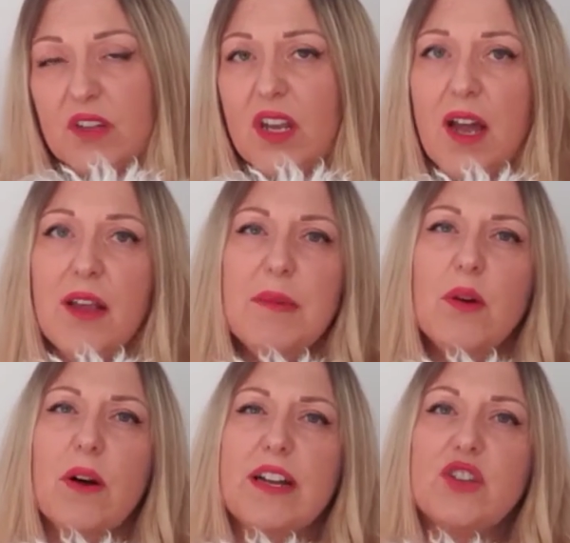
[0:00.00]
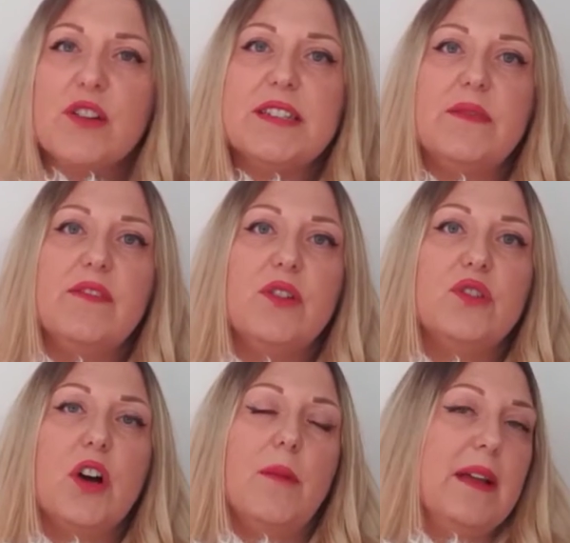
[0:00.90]
and that'd be quite interesting for you
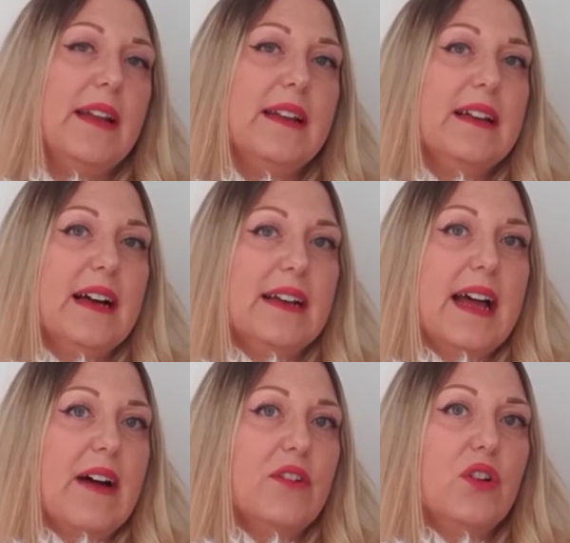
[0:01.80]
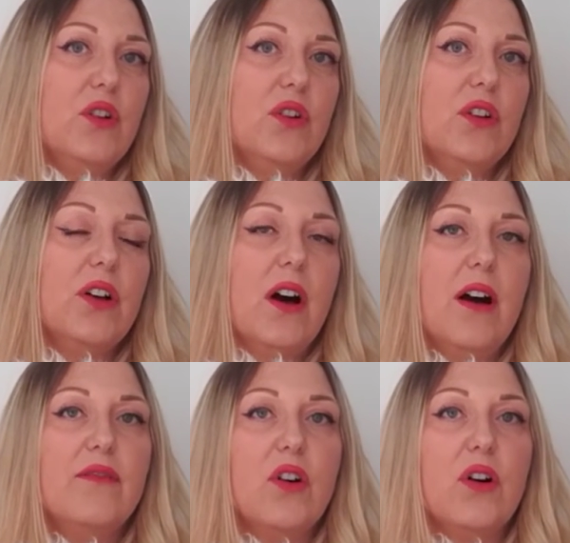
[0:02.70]
to come in and have a look.
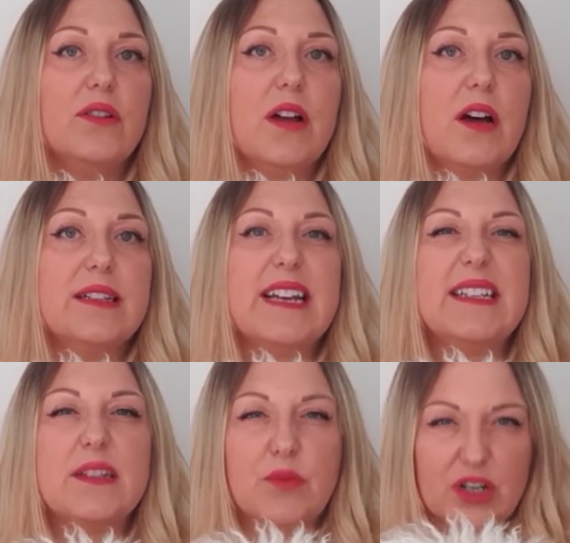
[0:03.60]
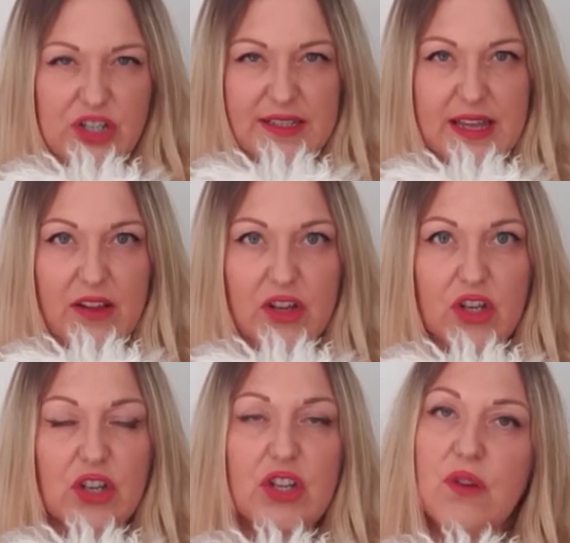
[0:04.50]
I've got tester brushes there that you
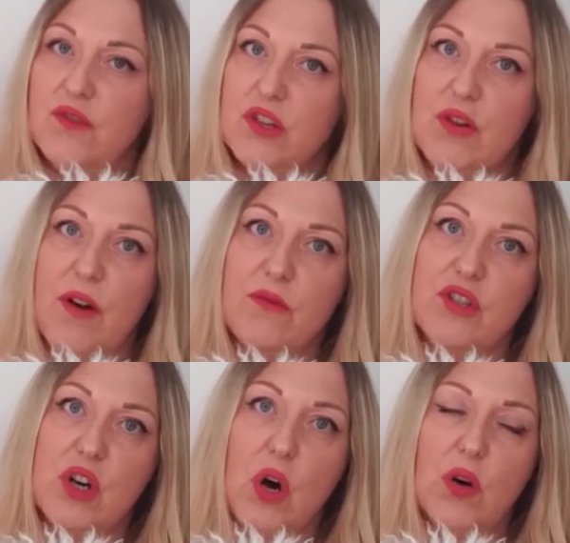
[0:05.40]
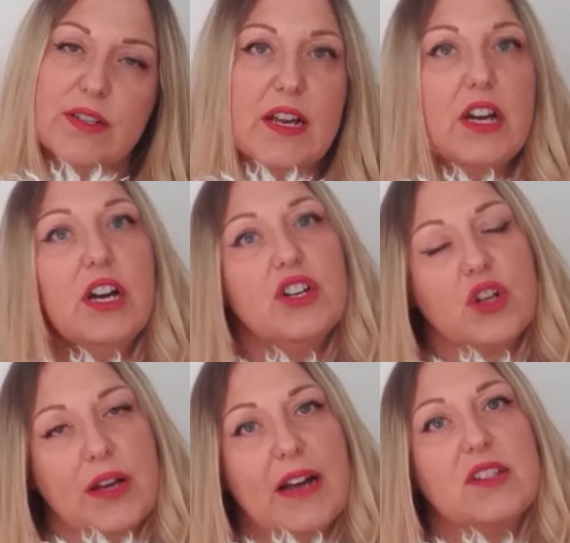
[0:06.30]
can use on your own dogs,
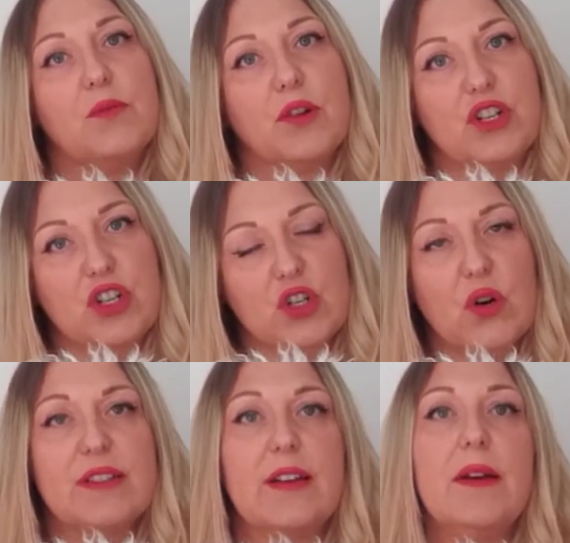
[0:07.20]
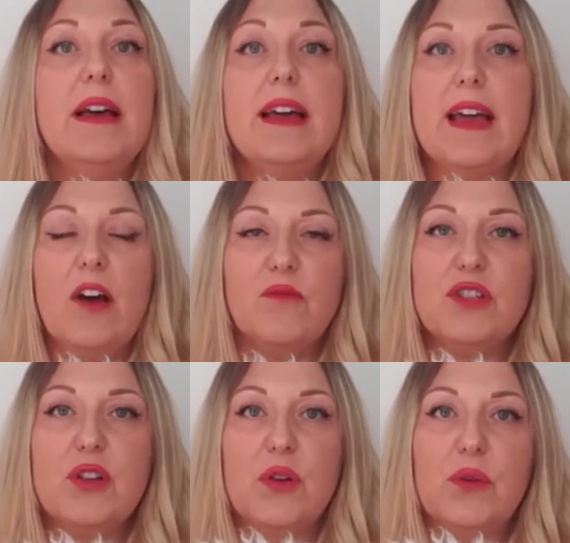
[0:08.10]
show you how to brush your dog, so it
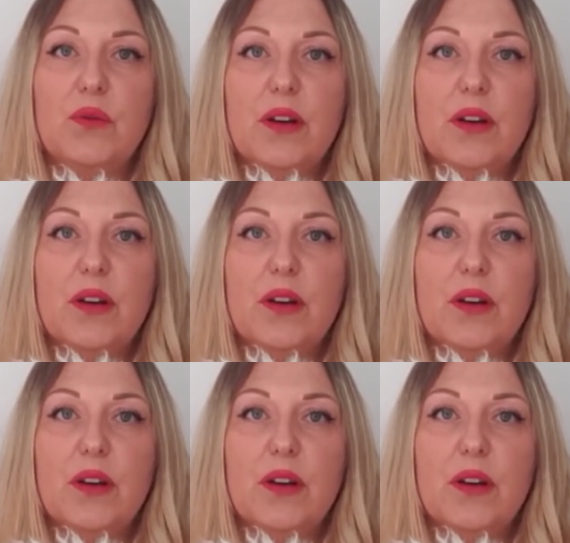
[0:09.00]
helps you